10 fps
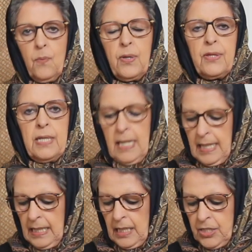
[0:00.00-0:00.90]
which an
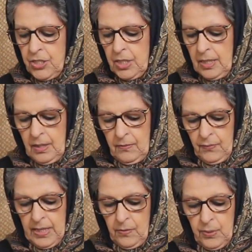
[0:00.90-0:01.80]
English
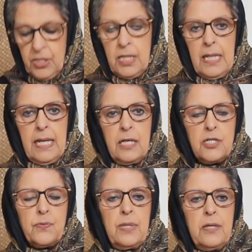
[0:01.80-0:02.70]

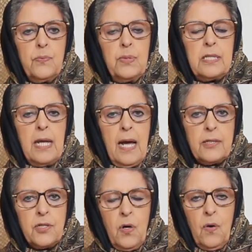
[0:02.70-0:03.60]
reader would
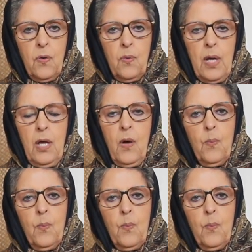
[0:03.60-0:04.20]
not know